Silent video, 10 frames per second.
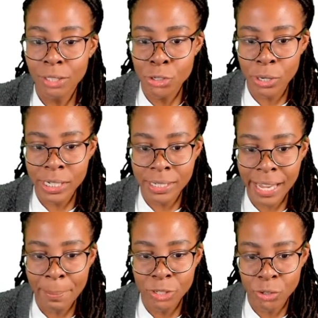LaJoy Does
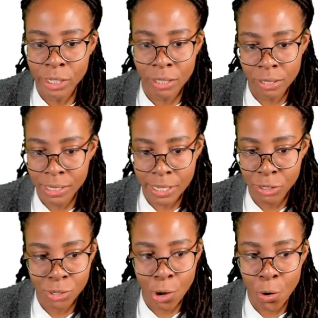Chemistry, because there's
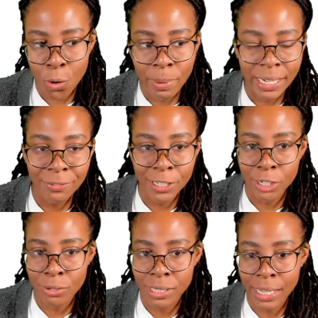so many
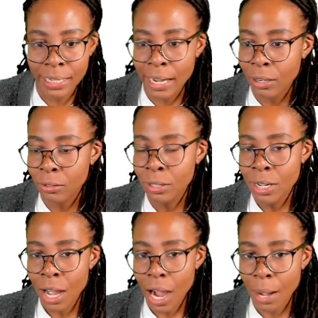videos there now
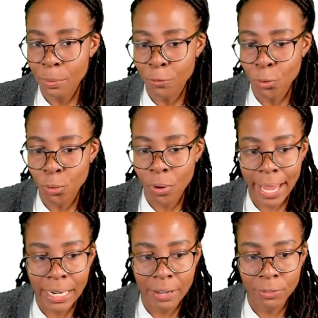for
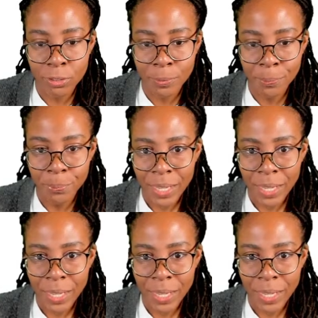A-level.